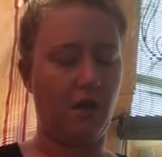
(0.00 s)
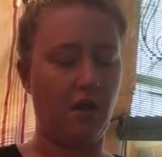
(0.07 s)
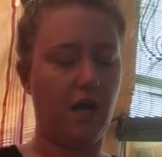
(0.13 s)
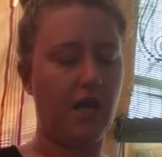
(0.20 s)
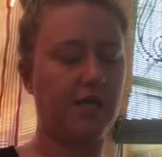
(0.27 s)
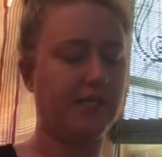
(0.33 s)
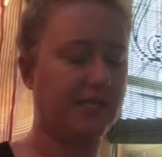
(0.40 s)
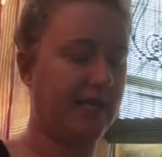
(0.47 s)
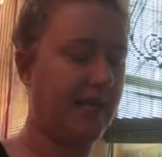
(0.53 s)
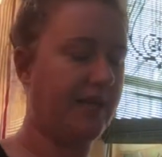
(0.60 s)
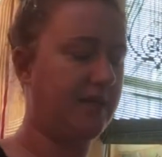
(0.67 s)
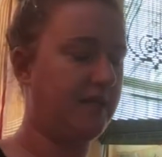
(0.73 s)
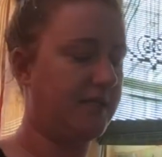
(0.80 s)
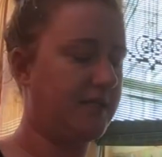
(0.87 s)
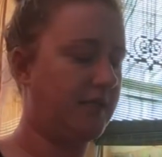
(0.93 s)
Let's get
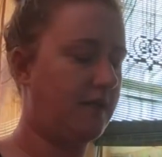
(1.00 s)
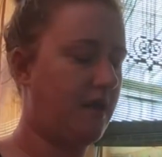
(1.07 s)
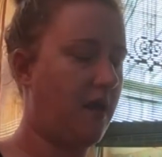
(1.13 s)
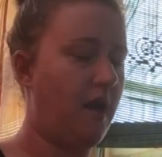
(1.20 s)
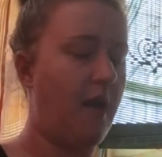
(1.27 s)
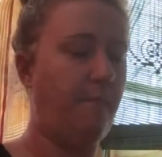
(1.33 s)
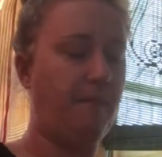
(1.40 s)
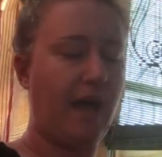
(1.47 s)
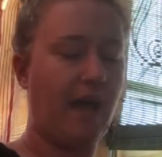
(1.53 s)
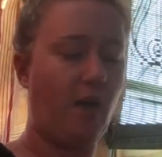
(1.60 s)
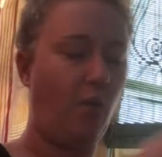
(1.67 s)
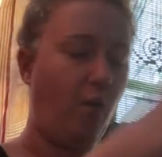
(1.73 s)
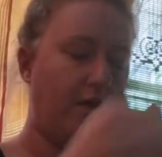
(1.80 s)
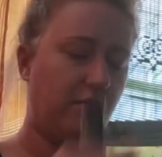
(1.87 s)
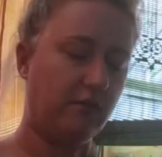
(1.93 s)
into my
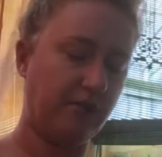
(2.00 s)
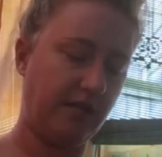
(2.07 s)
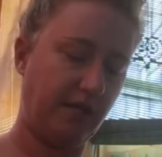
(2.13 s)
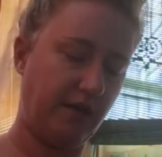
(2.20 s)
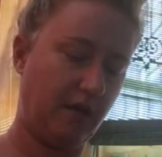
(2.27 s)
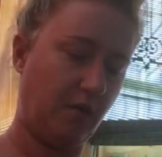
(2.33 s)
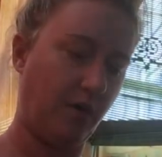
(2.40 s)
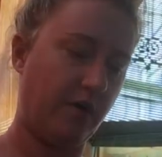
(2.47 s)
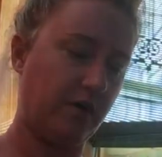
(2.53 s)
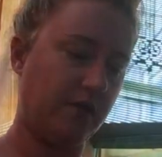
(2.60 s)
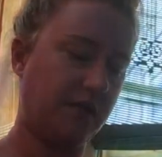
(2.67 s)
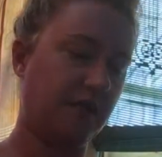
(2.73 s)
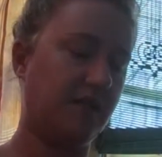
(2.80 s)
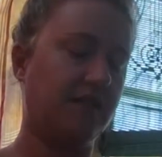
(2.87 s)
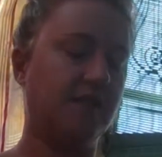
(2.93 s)
oils here. Where
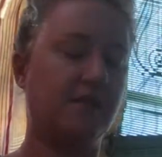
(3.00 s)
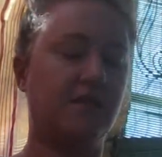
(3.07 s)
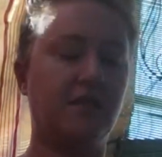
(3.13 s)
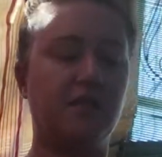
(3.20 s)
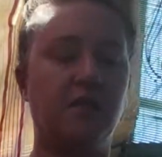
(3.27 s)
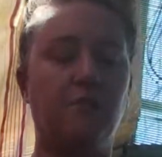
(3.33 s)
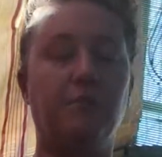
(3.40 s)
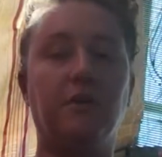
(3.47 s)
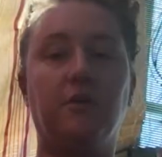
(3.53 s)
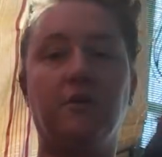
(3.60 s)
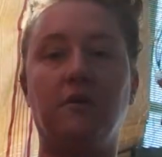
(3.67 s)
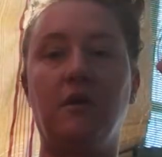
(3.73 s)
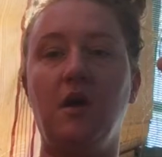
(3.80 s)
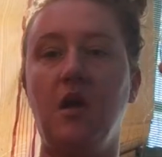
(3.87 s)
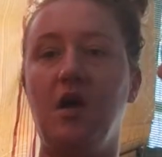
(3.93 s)
is it? This is the Deep
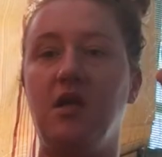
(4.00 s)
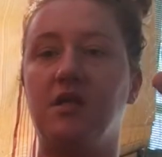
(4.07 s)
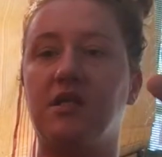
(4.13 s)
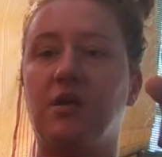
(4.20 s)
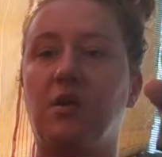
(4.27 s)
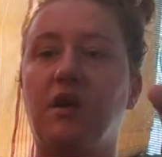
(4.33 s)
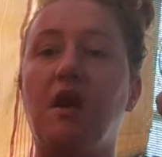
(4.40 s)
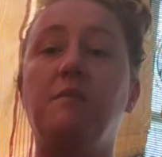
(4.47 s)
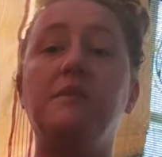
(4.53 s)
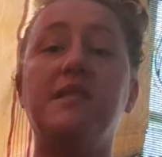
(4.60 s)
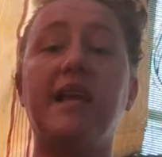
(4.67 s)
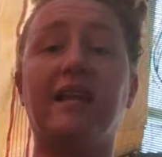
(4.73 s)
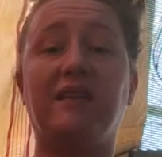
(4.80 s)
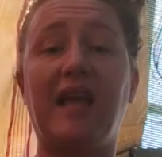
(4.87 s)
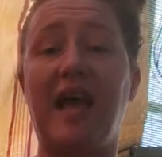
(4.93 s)
Blue. So it comes
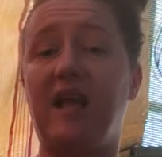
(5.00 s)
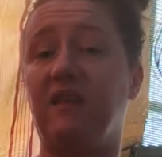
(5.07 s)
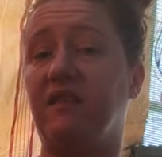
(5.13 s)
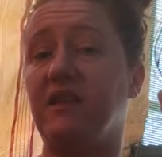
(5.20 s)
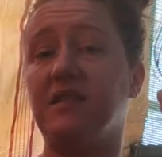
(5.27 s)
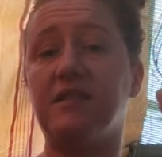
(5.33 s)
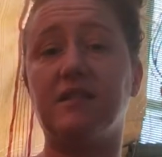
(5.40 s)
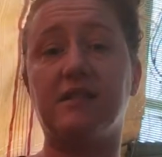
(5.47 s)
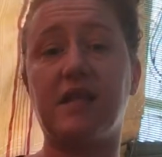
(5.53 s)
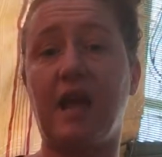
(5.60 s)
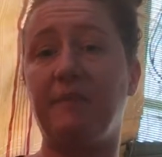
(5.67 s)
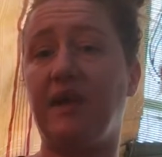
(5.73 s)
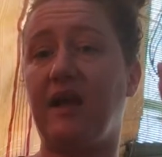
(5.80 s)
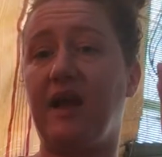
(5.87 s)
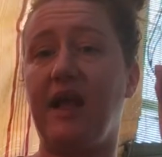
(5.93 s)
like that, and this is, I
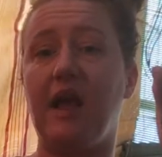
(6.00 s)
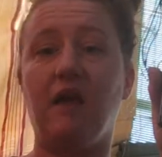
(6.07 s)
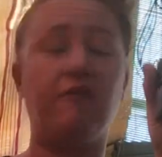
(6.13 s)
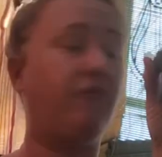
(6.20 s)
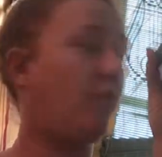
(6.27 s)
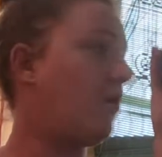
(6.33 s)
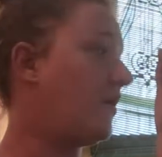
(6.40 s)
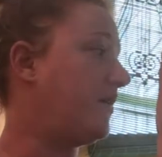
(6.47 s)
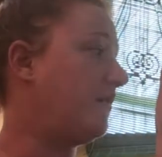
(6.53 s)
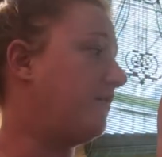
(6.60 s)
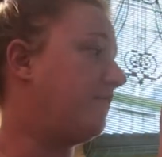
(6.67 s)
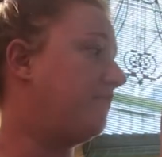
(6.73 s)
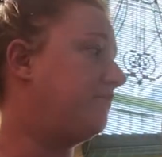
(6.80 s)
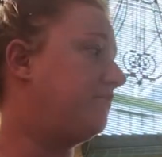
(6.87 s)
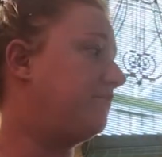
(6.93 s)
mean, I have one,